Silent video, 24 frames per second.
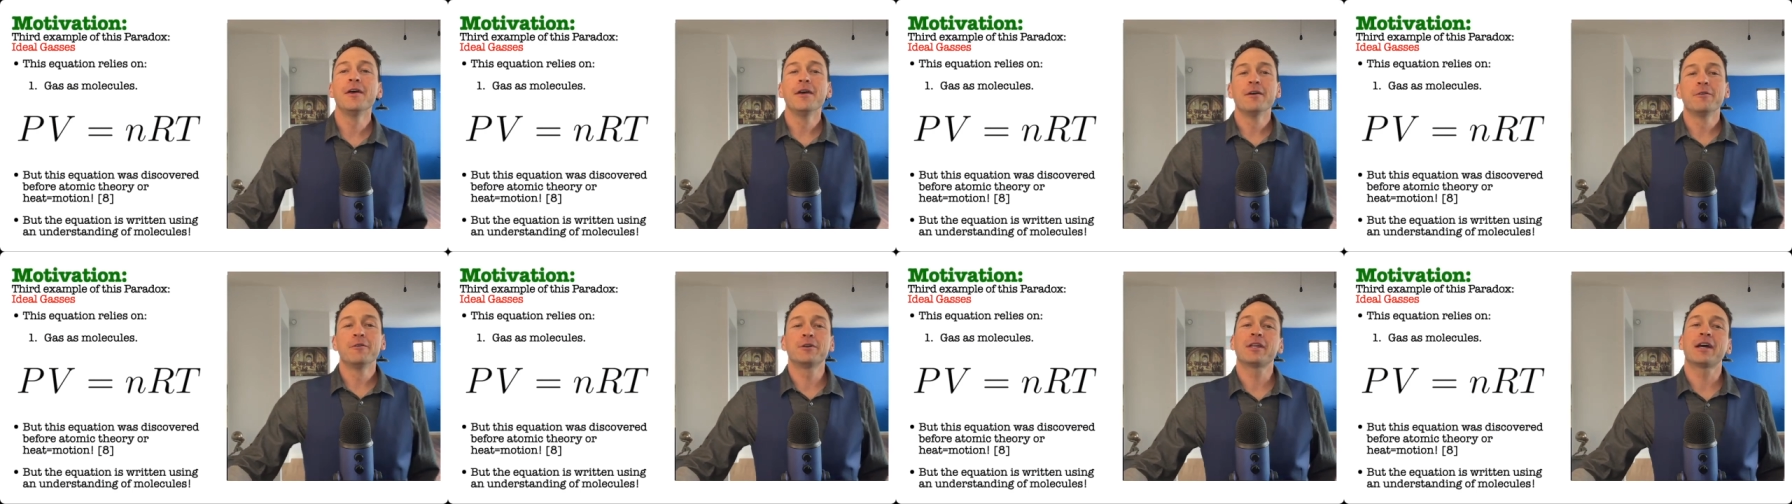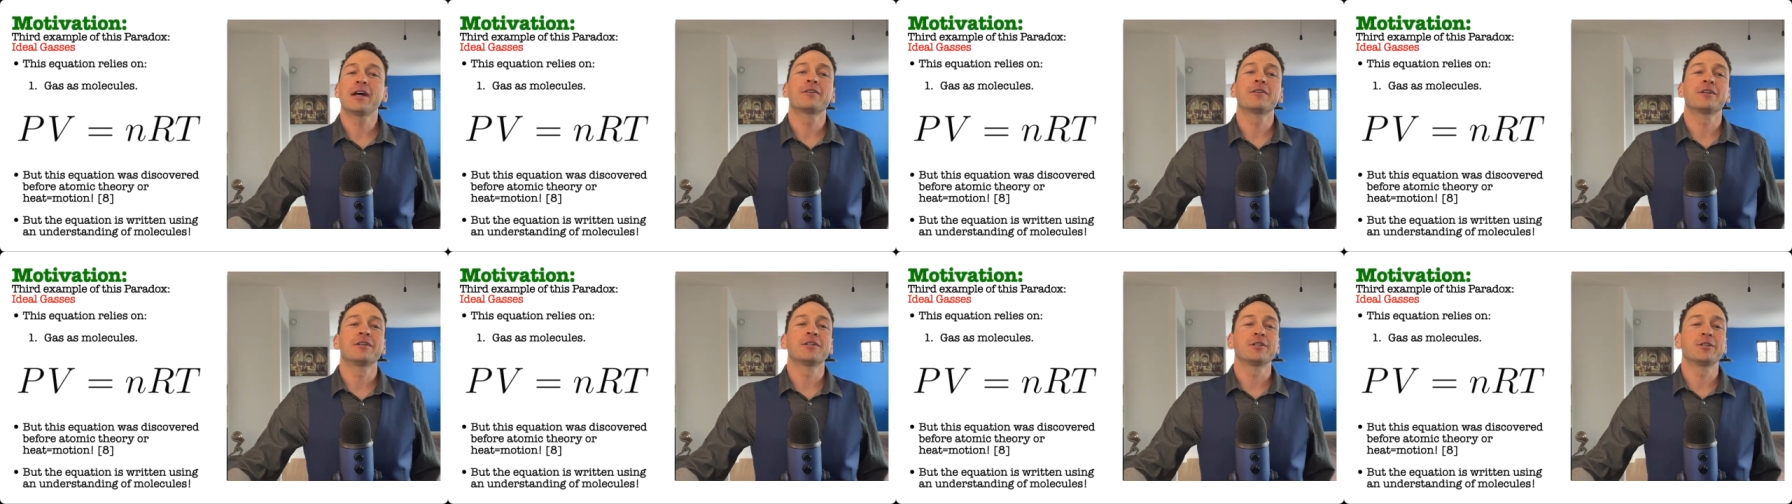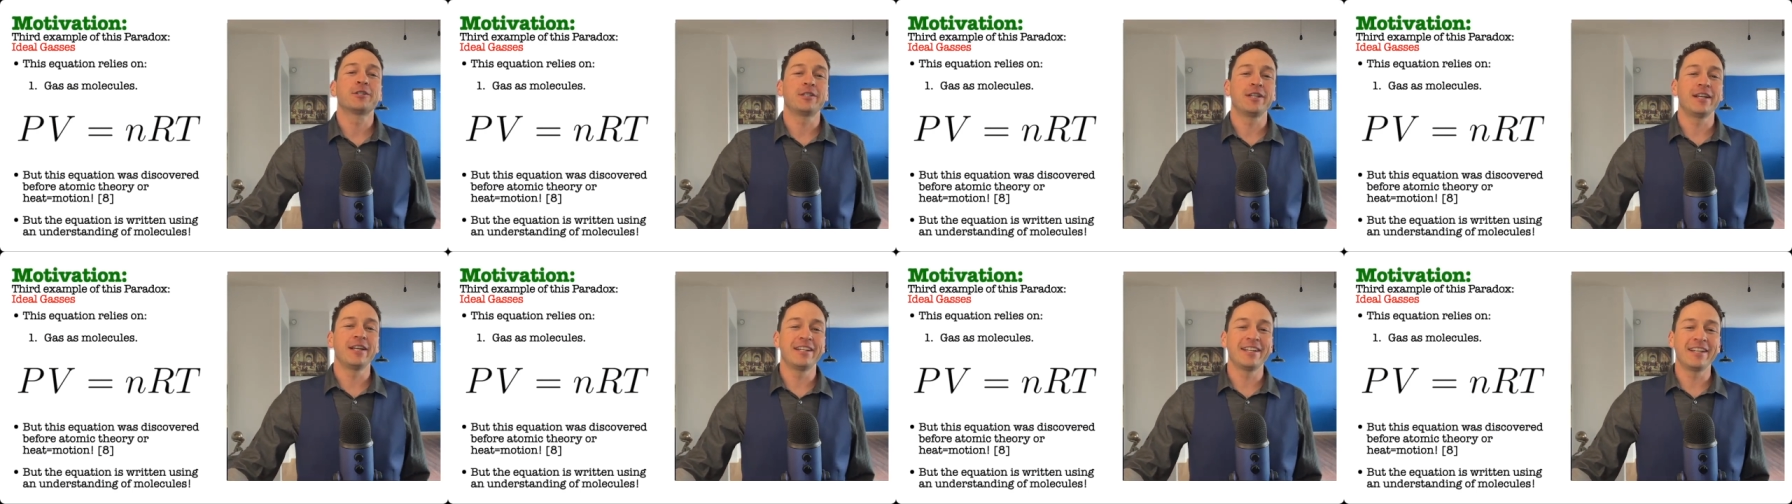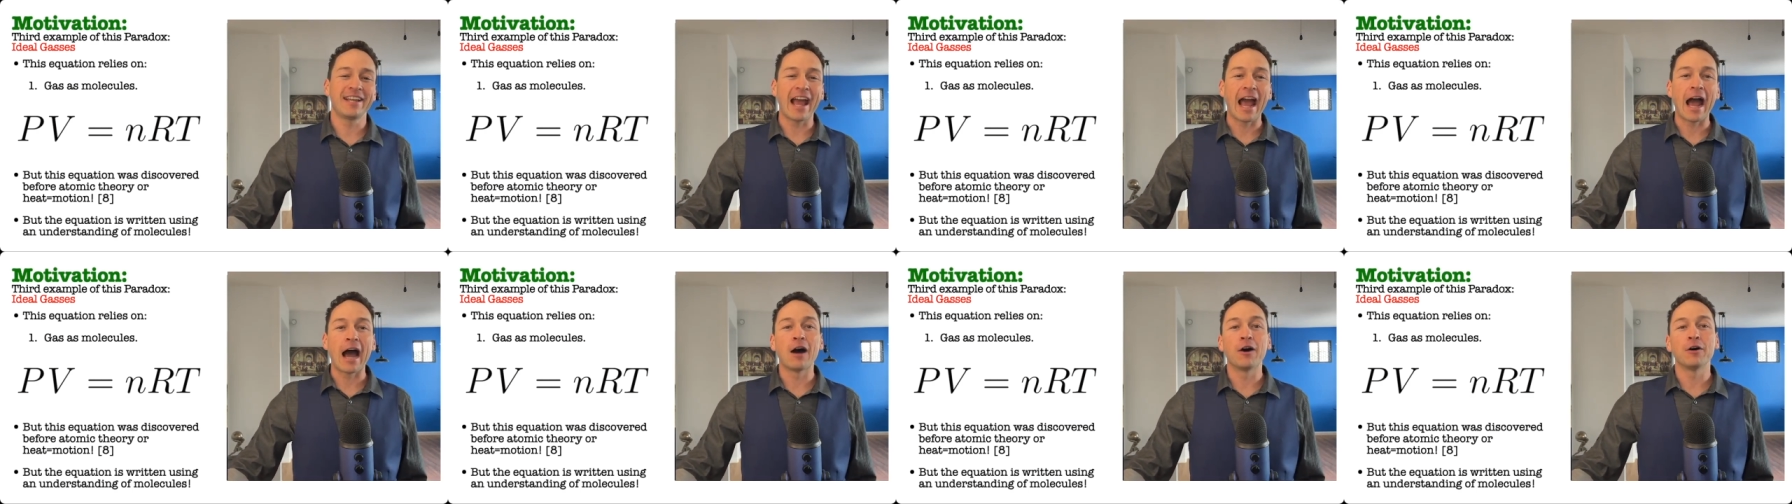without
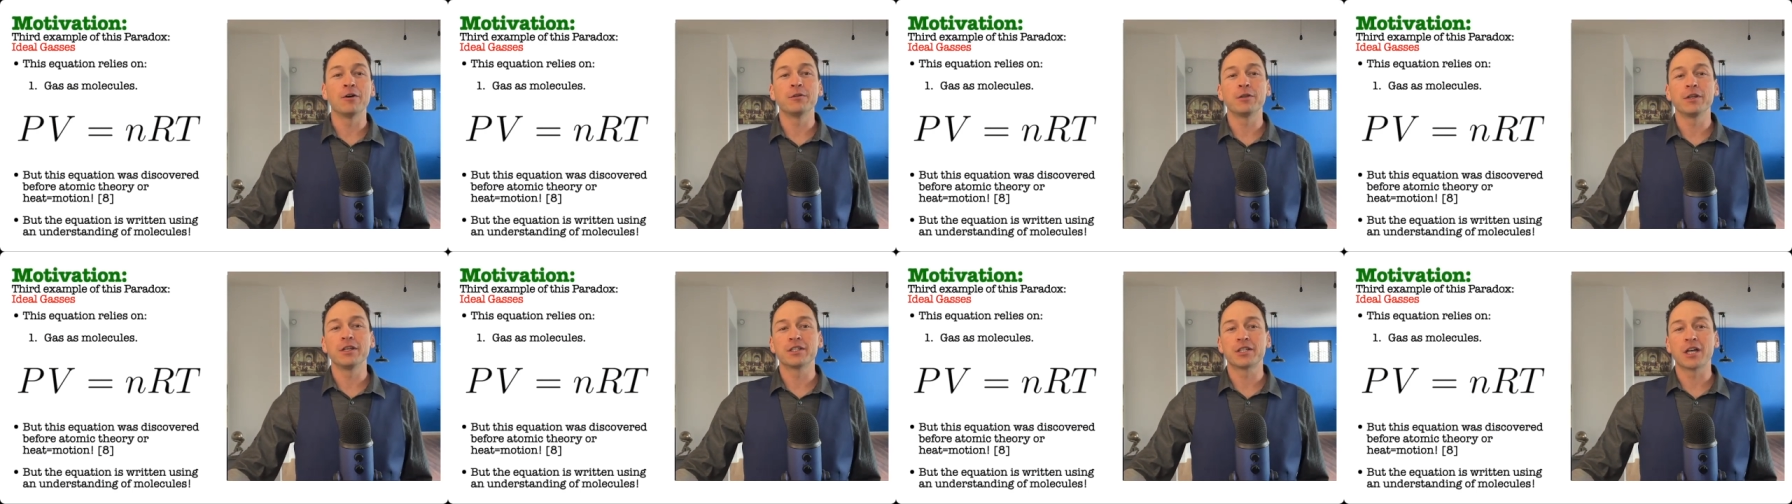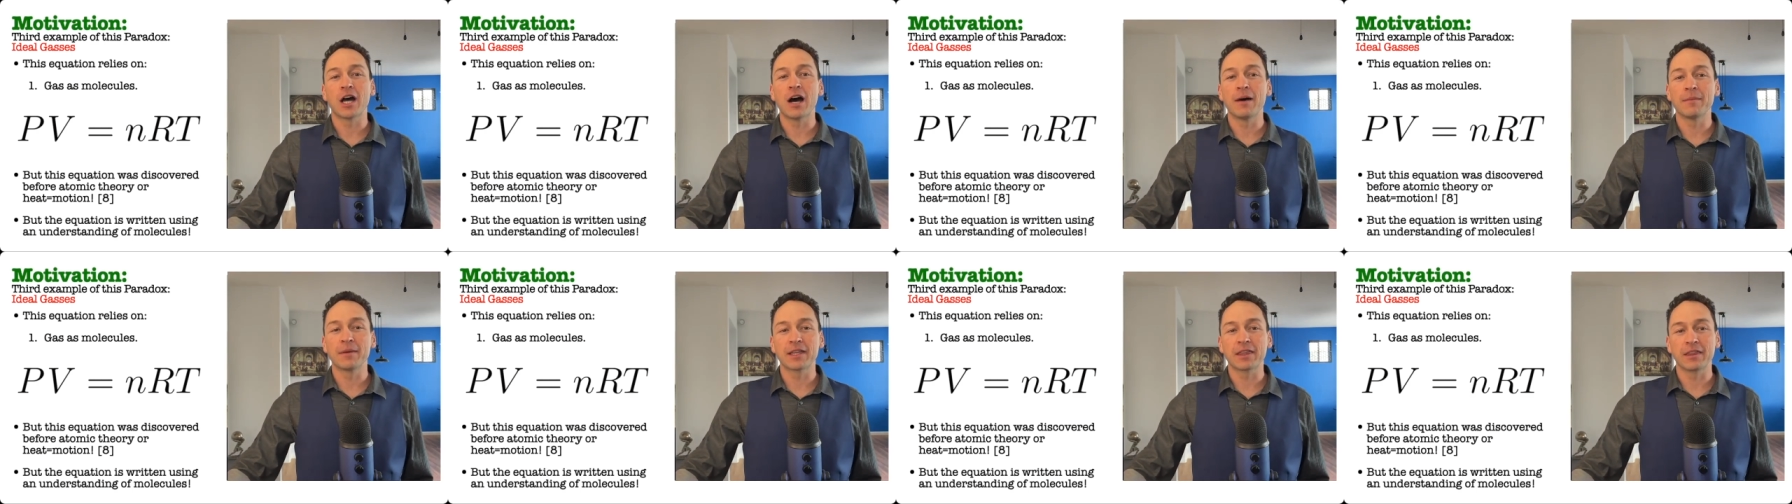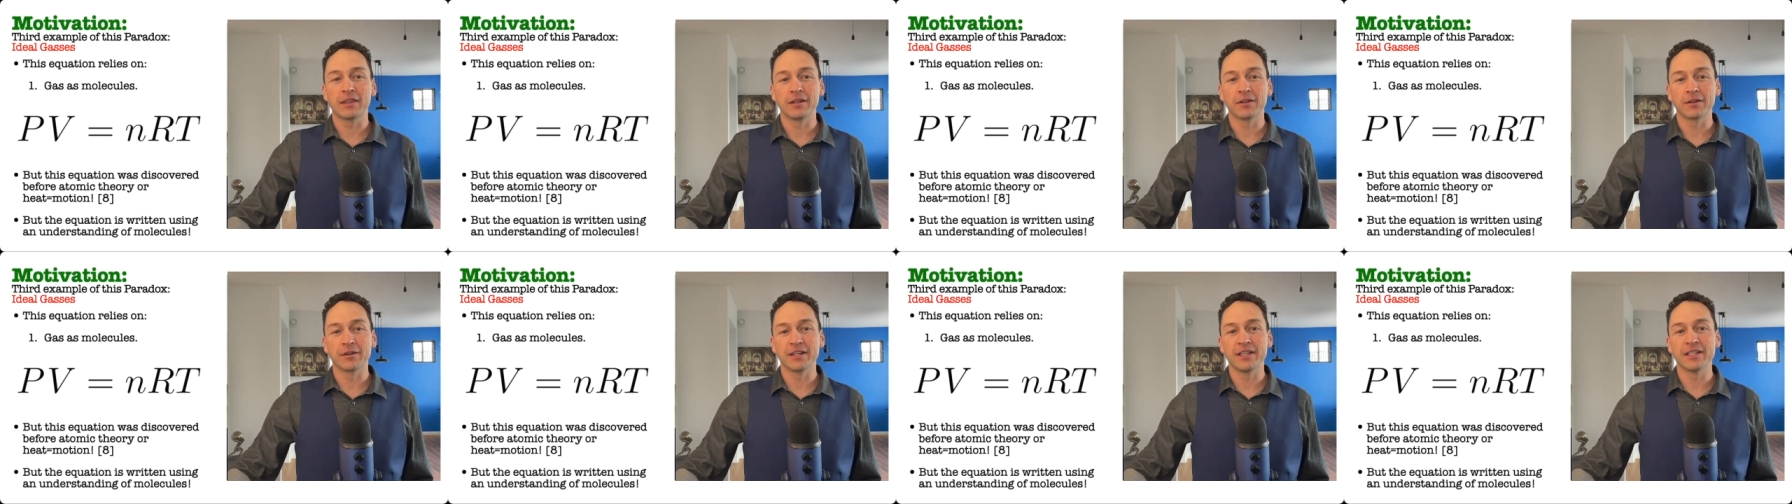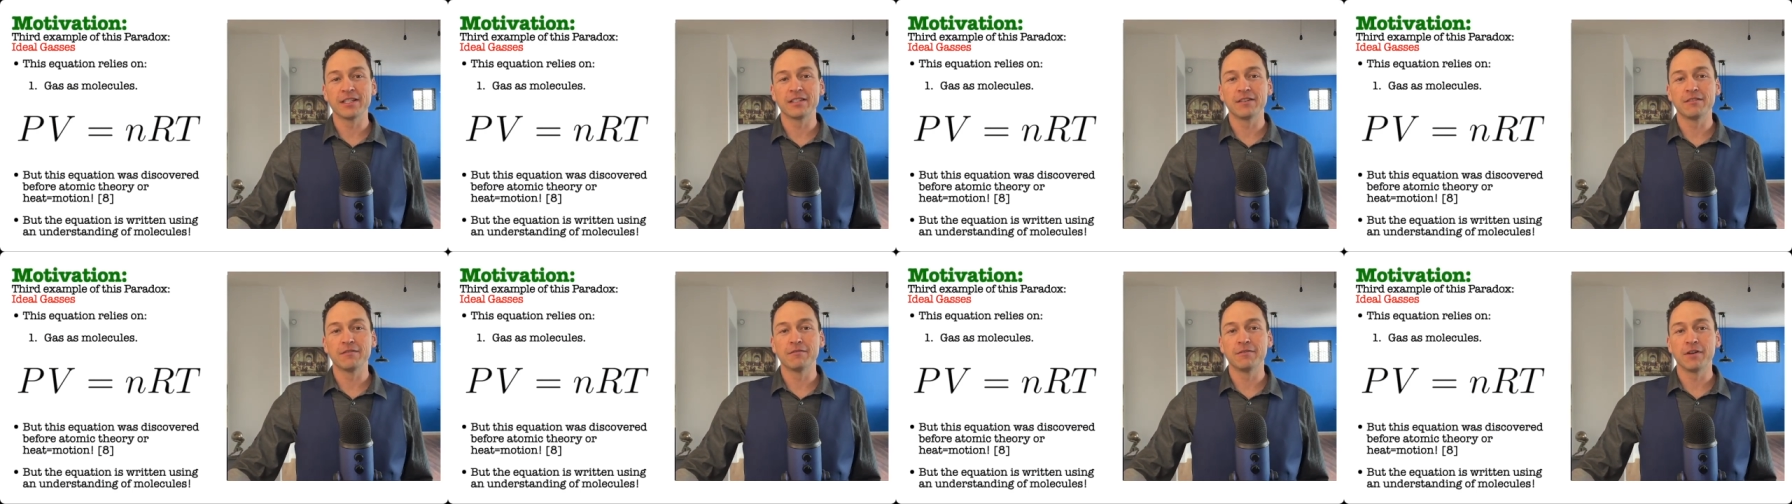understanding how the atomic theory
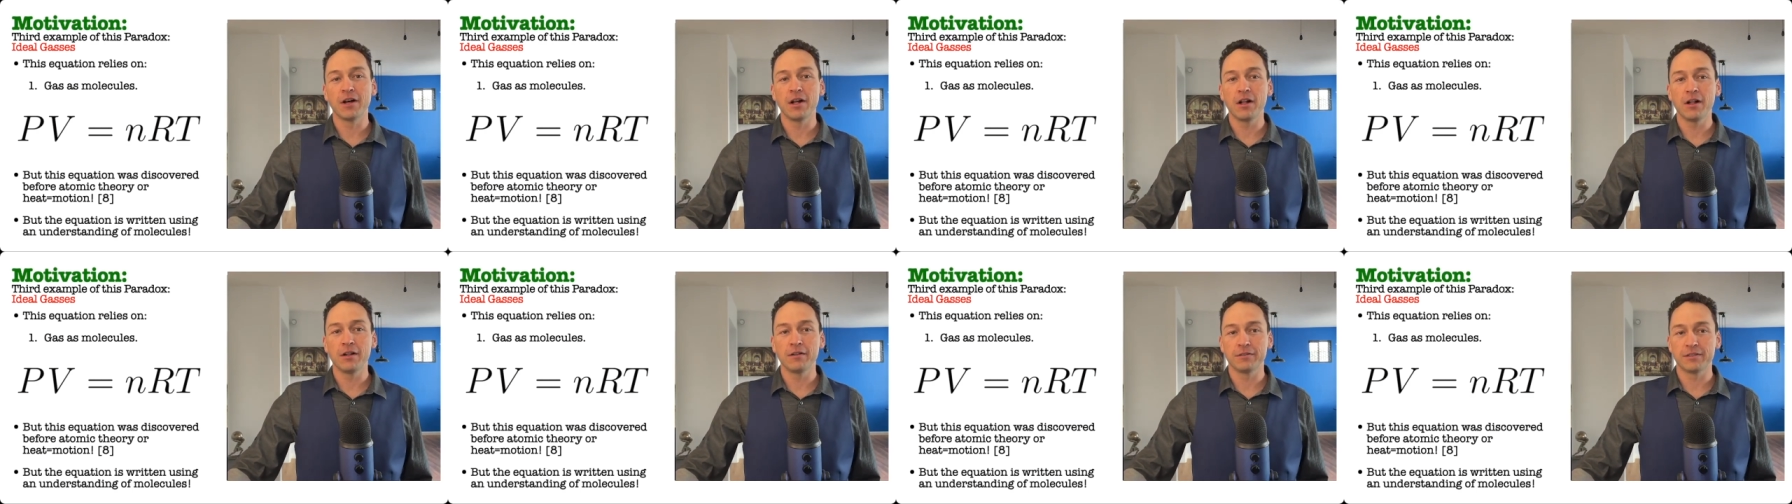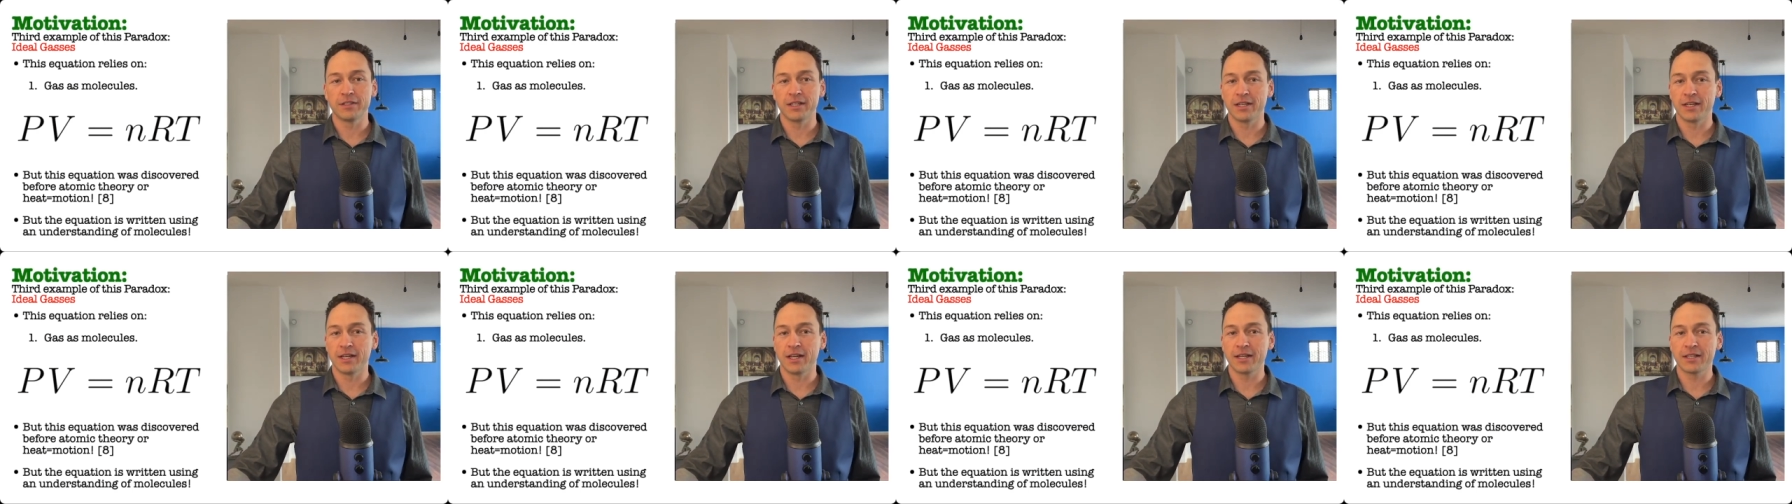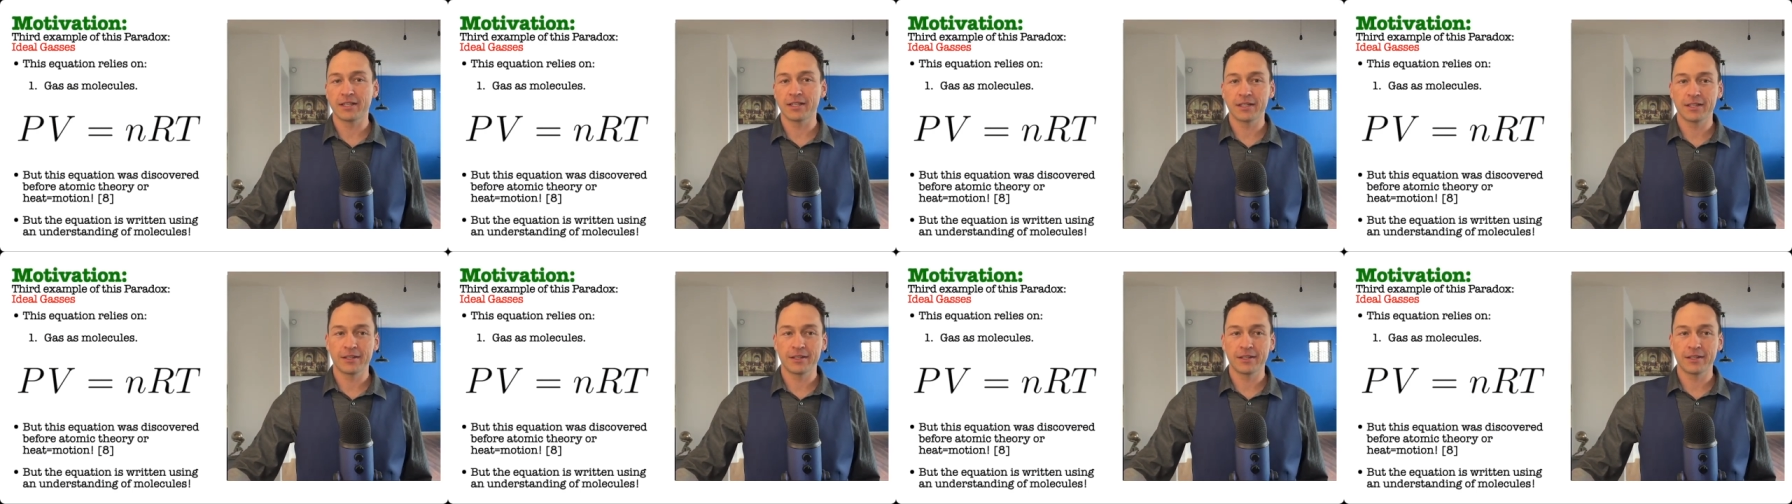is involved in it.